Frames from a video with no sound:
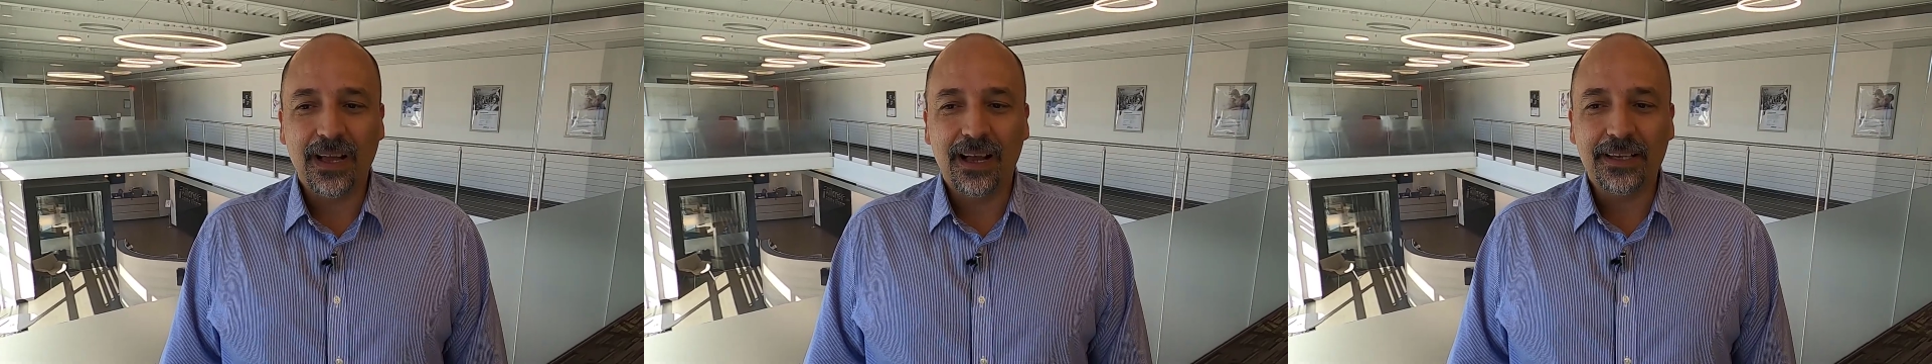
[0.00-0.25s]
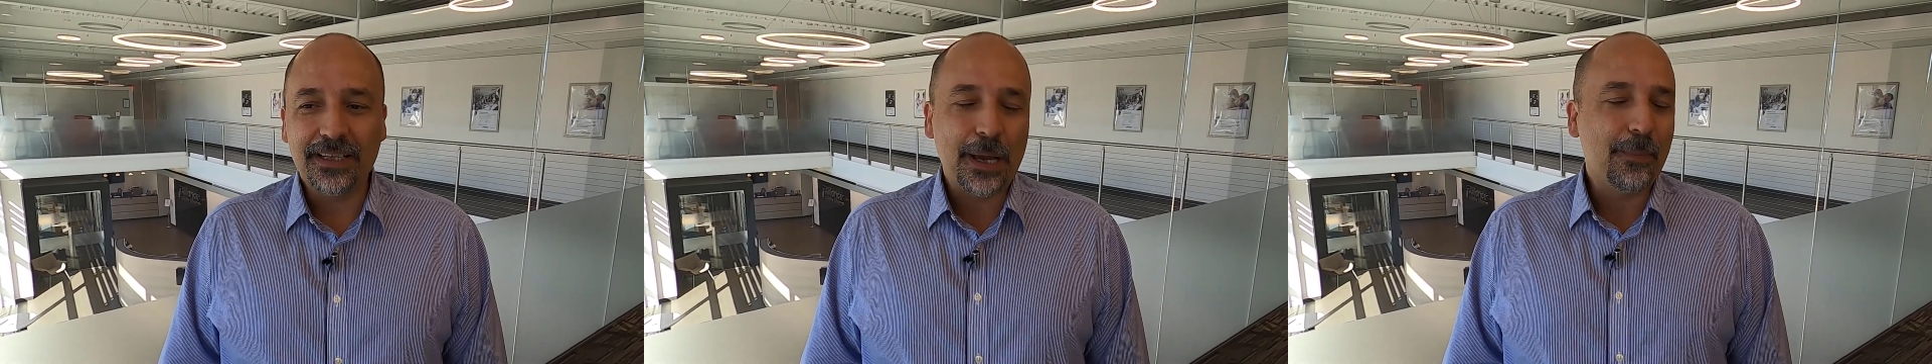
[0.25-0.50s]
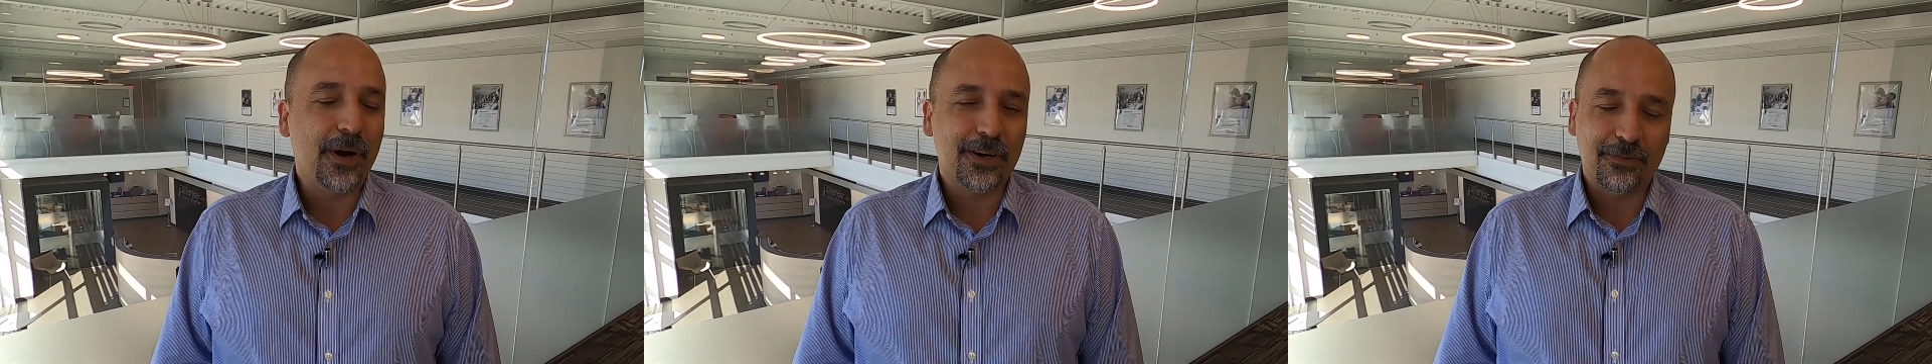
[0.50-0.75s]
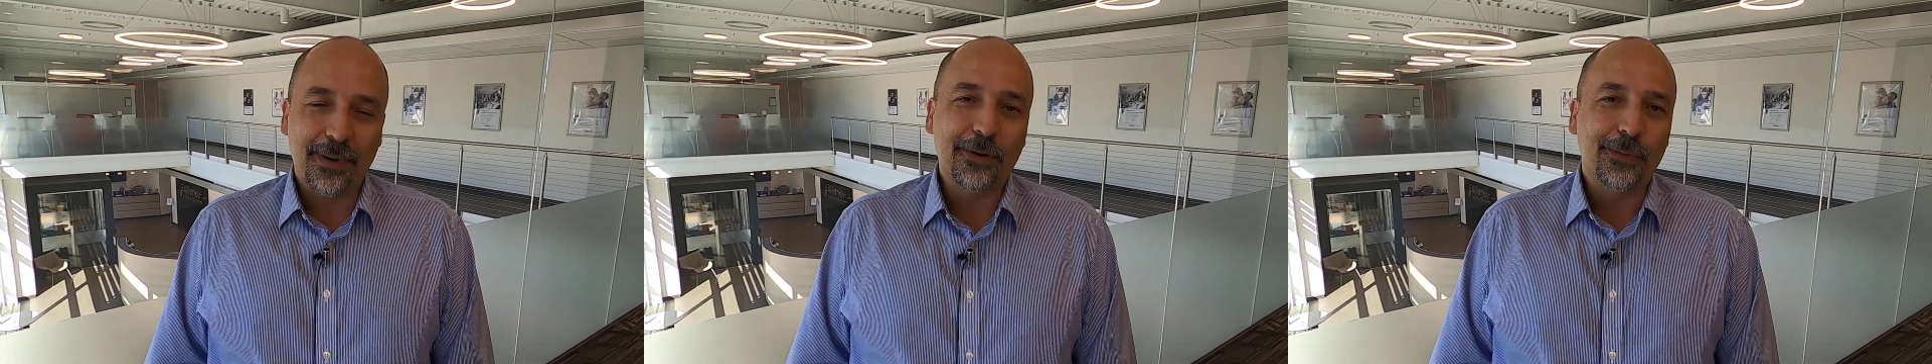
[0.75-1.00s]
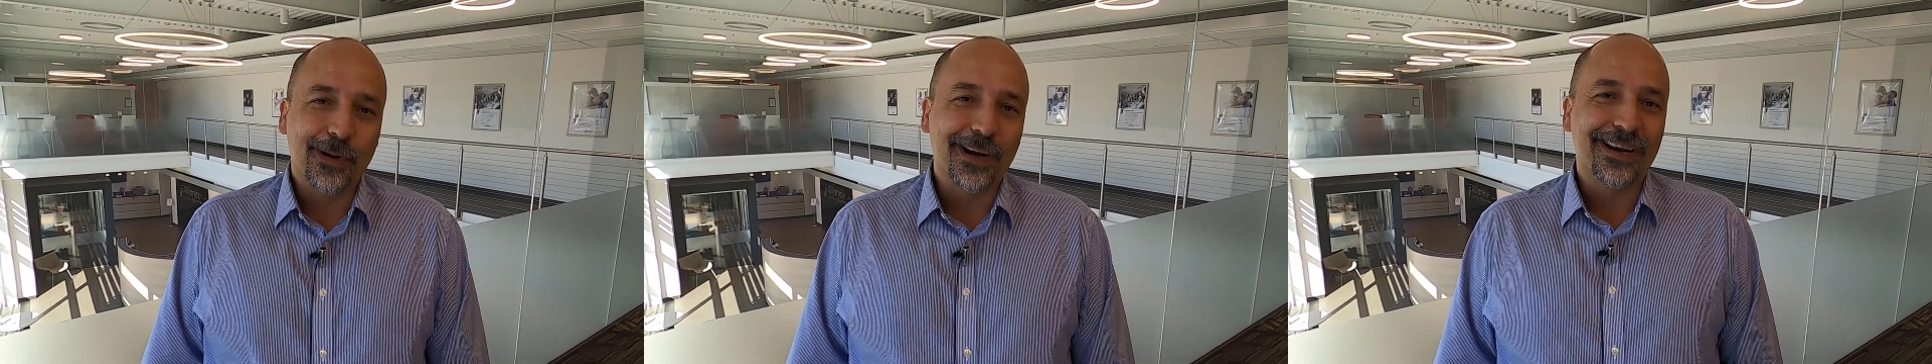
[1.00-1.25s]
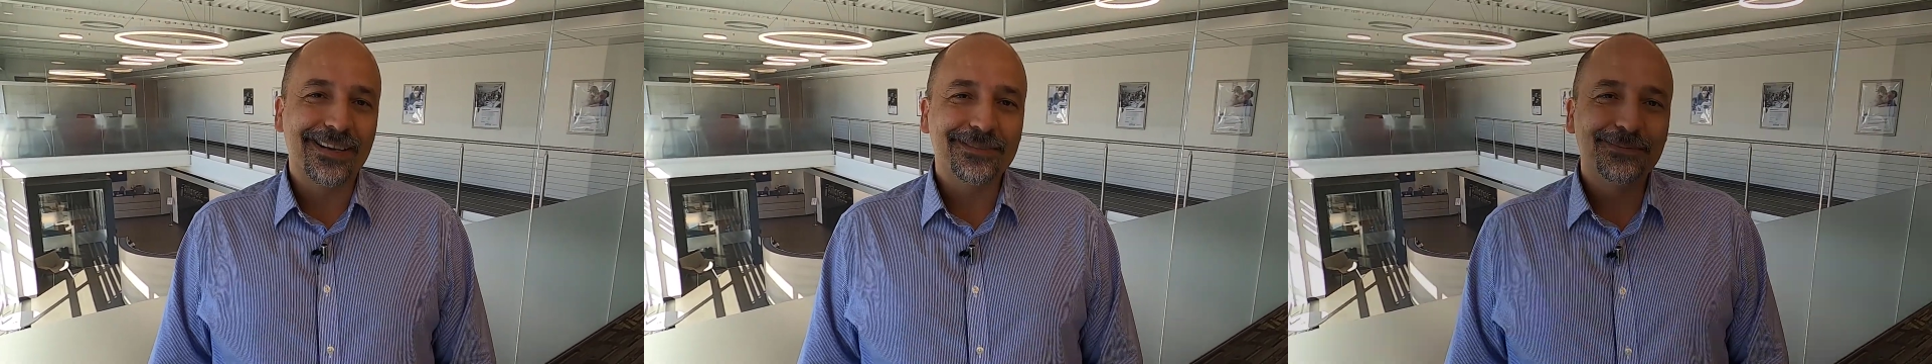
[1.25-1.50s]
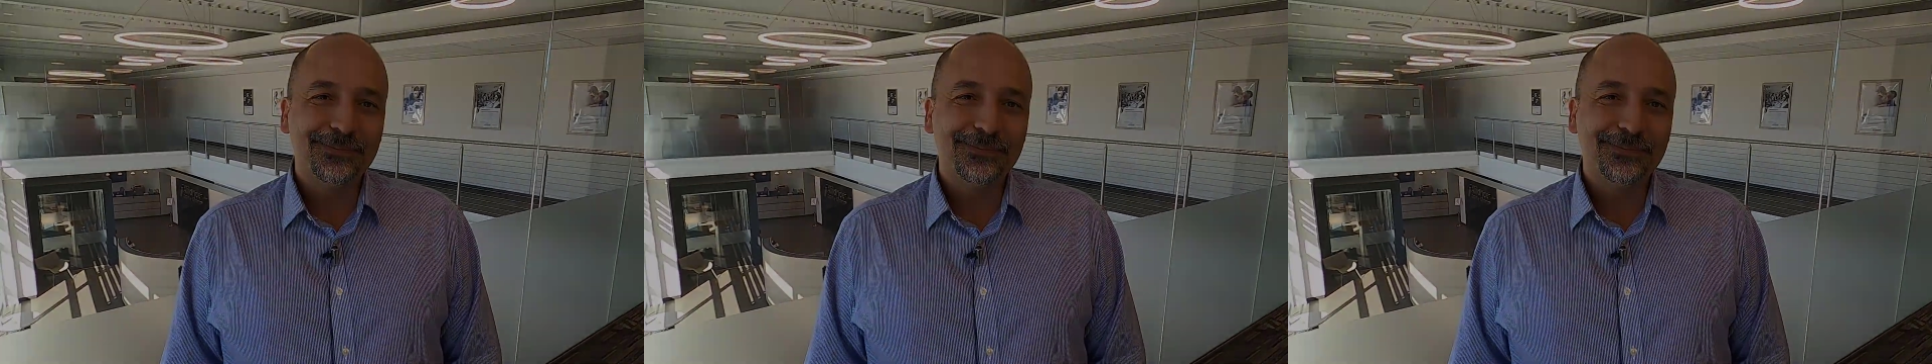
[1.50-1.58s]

uh, that part of my work.